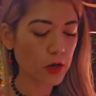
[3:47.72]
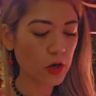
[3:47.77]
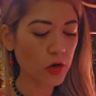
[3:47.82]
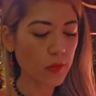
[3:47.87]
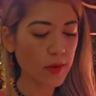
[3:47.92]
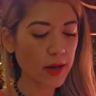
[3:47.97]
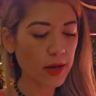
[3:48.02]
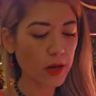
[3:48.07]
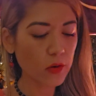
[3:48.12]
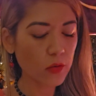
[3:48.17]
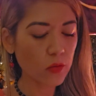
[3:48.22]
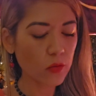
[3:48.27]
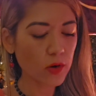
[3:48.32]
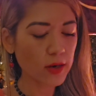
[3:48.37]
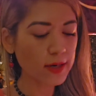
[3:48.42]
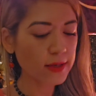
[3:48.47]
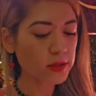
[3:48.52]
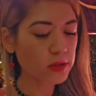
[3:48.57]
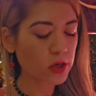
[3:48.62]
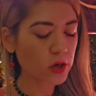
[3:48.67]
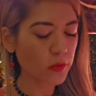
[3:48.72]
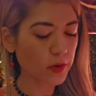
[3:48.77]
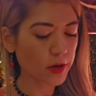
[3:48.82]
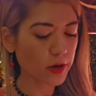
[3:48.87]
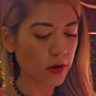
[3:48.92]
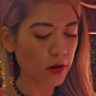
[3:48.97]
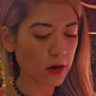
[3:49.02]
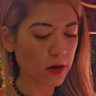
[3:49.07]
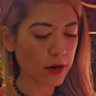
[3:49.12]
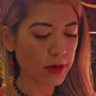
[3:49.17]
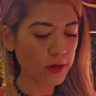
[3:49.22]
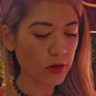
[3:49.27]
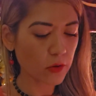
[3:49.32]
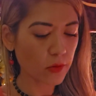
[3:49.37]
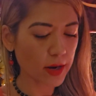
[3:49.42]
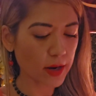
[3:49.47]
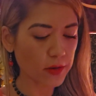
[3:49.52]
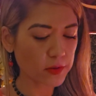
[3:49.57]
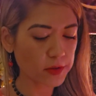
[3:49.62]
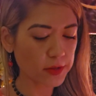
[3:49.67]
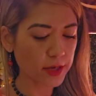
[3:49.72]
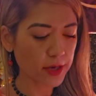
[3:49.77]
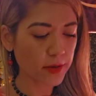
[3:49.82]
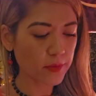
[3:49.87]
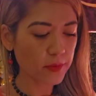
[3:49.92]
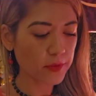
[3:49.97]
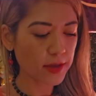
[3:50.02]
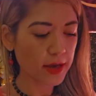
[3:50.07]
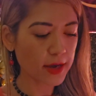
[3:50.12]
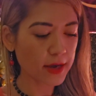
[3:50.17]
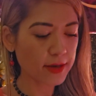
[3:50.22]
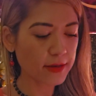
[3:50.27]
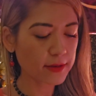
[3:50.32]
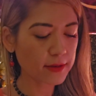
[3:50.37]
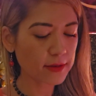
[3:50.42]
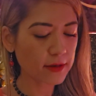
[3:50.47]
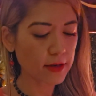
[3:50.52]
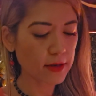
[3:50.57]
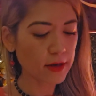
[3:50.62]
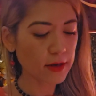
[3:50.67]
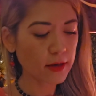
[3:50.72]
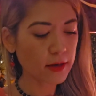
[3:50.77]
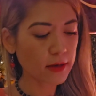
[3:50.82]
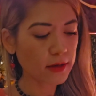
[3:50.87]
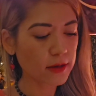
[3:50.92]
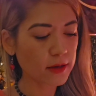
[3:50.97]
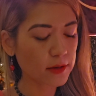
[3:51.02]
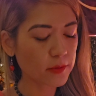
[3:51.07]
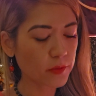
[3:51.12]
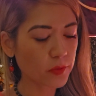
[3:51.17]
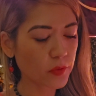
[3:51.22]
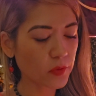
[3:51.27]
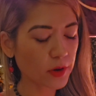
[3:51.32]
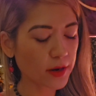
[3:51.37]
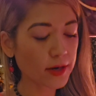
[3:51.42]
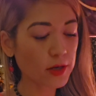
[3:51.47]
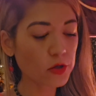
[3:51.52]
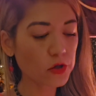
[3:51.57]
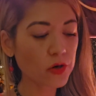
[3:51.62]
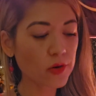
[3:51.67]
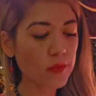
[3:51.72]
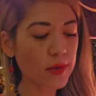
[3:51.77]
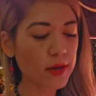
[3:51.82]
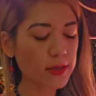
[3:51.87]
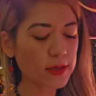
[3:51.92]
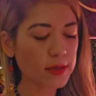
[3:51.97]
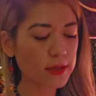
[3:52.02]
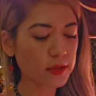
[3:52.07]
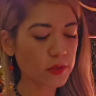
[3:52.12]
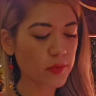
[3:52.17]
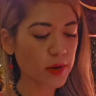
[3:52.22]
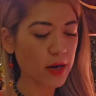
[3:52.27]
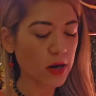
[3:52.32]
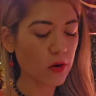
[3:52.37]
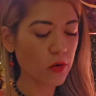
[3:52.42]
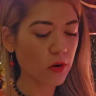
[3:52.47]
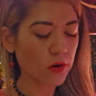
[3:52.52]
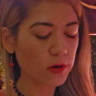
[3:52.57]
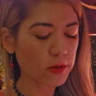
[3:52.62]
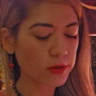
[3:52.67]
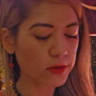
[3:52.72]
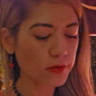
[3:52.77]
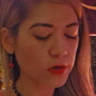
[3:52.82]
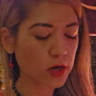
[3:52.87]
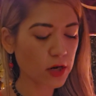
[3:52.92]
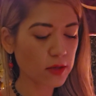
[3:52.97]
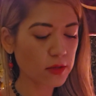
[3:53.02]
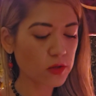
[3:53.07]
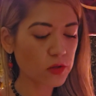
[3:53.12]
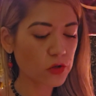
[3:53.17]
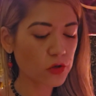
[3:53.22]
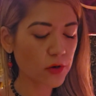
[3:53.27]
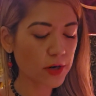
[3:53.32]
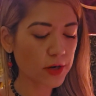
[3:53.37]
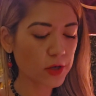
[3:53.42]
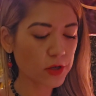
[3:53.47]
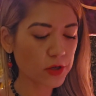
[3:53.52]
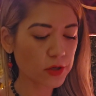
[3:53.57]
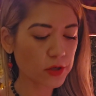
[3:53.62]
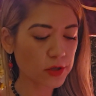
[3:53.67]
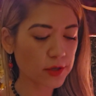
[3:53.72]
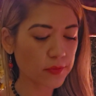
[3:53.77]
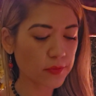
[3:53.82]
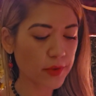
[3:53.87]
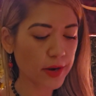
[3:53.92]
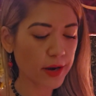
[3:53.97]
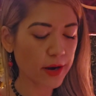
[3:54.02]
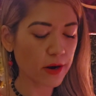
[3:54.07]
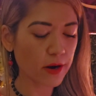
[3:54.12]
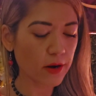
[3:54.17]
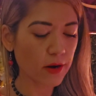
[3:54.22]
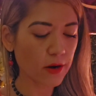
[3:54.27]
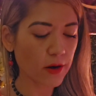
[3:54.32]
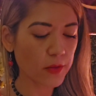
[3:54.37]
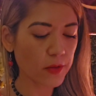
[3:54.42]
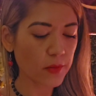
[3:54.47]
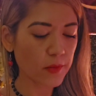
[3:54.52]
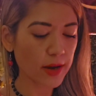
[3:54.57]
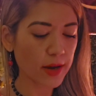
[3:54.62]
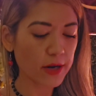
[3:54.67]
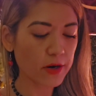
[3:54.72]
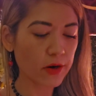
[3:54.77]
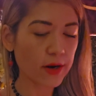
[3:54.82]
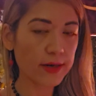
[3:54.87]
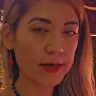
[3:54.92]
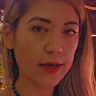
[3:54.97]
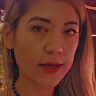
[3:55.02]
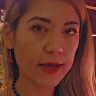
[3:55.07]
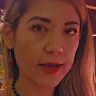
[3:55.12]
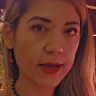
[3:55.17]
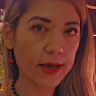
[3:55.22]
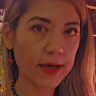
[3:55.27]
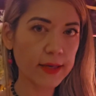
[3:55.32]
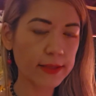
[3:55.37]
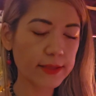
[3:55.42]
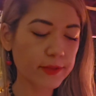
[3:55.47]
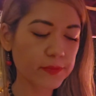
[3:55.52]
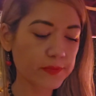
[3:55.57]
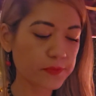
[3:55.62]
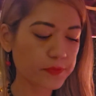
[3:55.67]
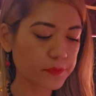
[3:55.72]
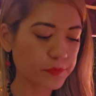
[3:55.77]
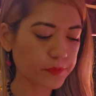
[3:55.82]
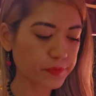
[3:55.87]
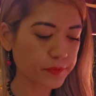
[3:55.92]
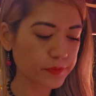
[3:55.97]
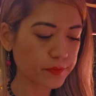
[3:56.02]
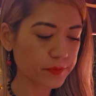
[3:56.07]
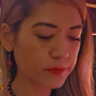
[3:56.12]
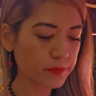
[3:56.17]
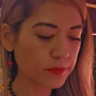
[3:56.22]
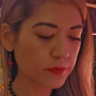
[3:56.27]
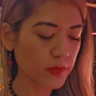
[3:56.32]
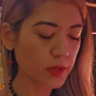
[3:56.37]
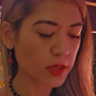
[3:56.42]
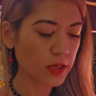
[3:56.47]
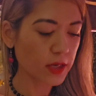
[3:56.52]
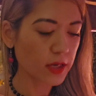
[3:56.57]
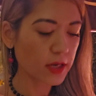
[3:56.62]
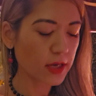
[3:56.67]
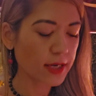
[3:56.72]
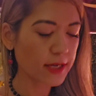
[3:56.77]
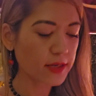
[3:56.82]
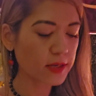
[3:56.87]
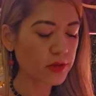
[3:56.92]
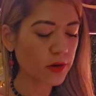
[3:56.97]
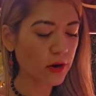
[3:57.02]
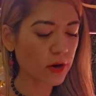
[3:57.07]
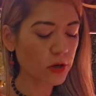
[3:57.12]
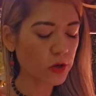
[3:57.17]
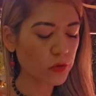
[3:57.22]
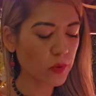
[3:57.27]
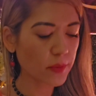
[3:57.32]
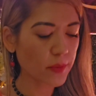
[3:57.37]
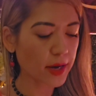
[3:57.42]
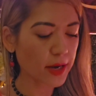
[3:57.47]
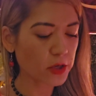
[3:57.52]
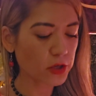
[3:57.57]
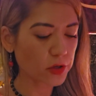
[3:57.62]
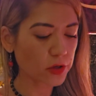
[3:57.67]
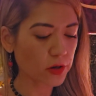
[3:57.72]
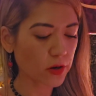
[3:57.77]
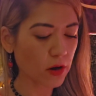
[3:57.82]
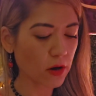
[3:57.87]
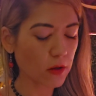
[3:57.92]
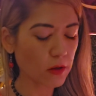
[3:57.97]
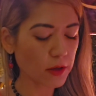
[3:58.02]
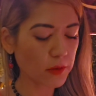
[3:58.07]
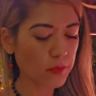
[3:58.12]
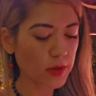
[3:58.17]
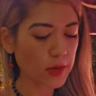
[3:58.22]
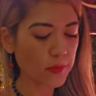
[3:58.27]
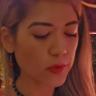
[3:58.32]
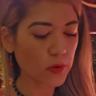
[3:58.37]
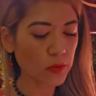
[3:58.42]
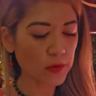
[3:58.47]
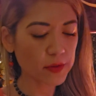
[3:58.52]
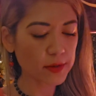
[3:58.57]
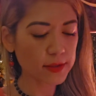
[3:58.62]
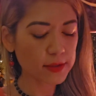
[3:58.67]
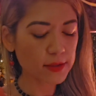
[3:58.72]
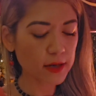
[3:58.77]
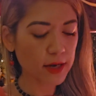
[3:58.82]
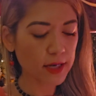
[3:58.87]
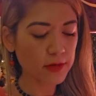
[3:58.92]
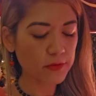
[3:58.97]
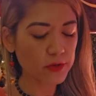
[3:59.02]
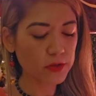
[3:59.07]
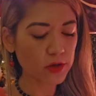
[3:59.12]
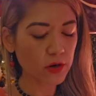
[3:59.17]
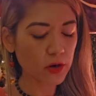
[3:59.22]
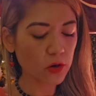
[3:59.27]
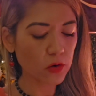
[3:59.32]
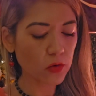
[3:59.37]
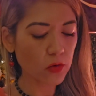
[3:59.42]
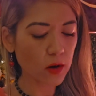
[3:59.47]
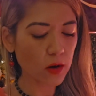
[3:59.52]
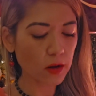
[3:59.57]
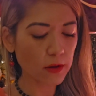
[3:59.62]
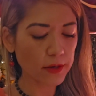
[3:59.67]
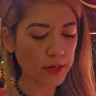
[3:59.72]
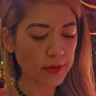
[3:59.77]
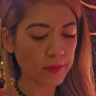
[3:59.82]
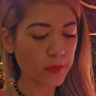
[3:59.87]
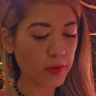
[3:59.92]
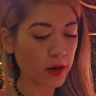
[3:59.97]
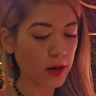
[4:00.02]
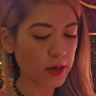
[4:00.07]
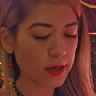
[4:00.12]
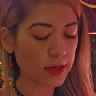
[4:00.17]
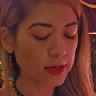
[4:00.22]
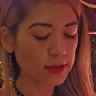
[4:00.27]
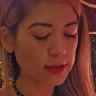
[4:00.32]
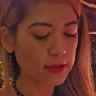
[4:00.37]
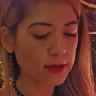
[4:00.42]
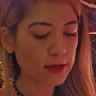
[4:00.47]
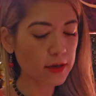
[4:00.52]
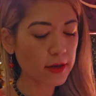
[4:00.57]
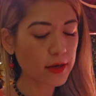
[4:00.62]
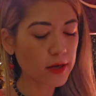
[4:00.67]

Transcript: No matter what is going on around them, they can bring tremendous powers of concentration to bear on the matter at hand. It is hard to imagine calling people with this kind of star quality modest,